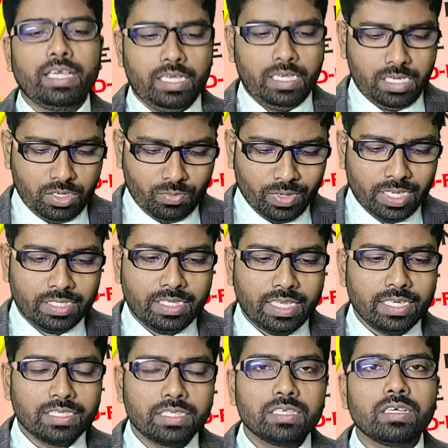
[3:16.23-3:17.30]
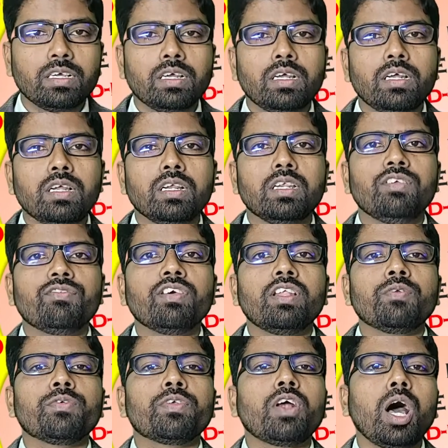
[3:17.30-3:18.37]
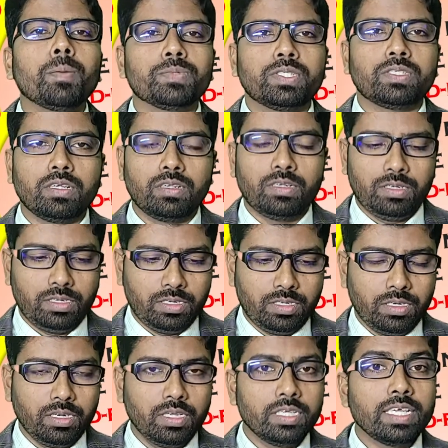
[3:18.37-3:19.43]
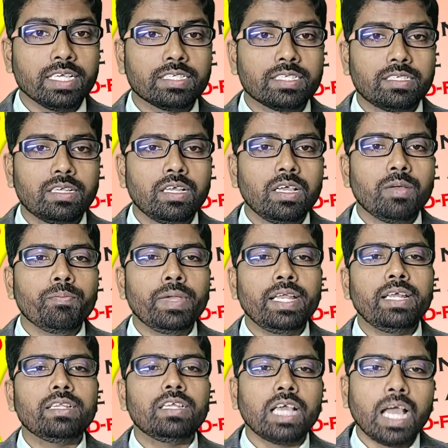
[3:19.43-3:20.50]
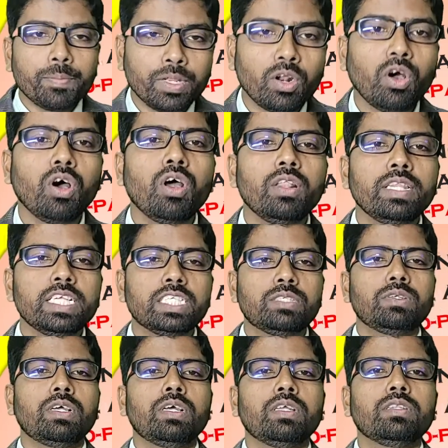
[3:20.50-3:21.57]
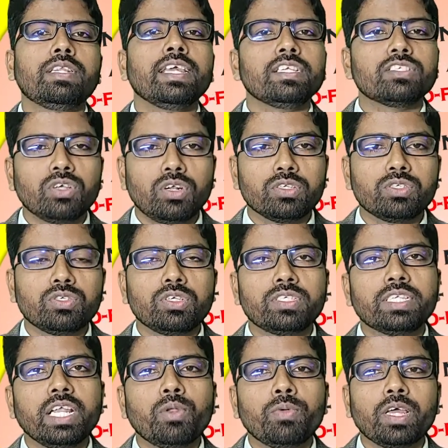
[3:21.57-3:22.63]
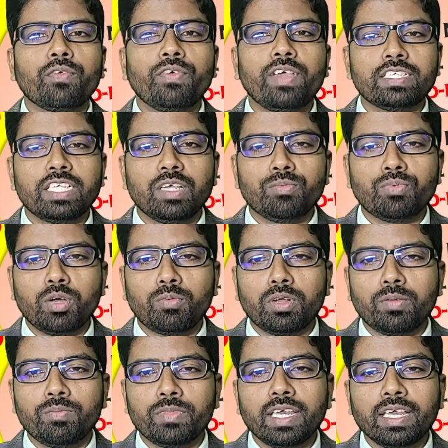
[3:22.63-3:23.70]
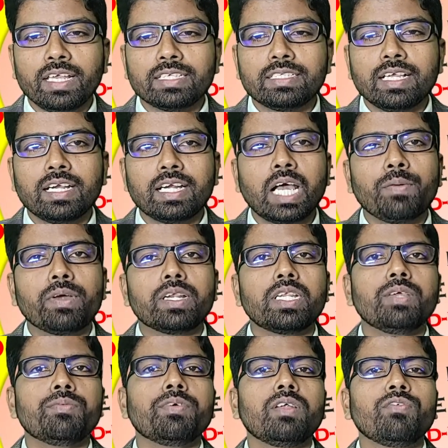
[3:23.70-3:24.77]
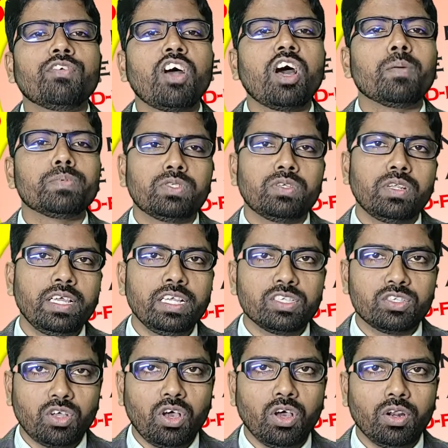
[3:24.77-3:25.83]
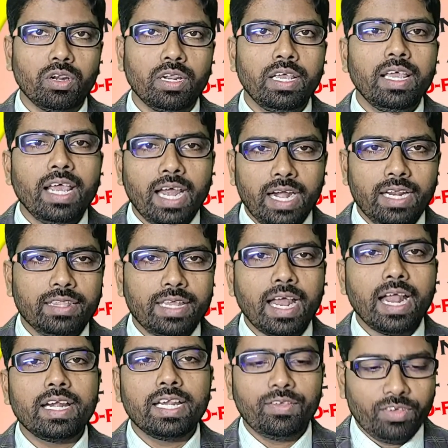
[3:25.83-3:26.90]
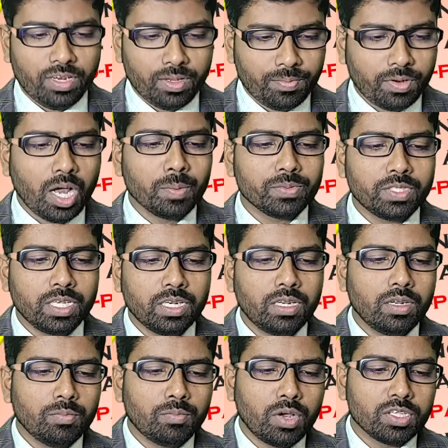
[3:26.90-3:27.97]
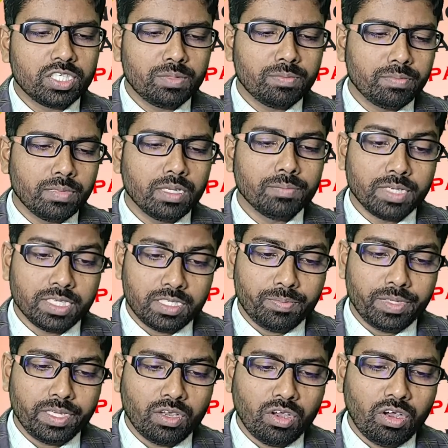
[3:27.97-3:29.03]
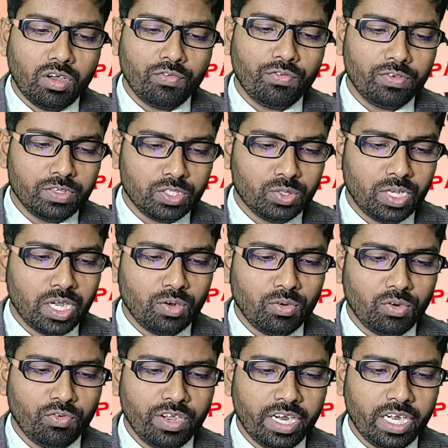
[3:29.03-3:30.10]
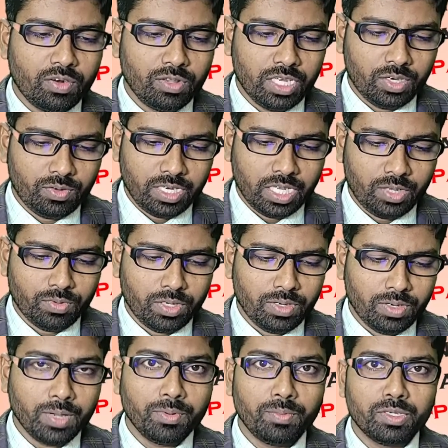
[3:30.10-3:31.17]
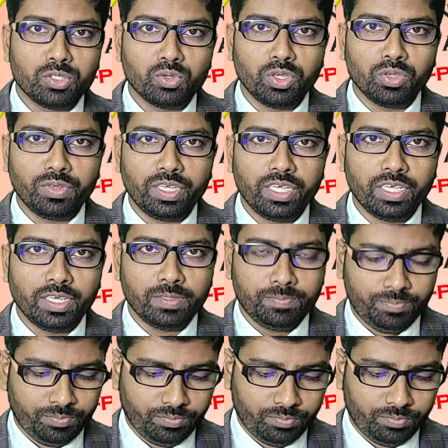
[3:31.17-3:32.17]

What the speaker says: What is that? Developer option. Yes. Many after all these things also, still we are facing problem. Thing is that our developer option is on, and that developer option must be off. So how to find out that one? I will be showing you here.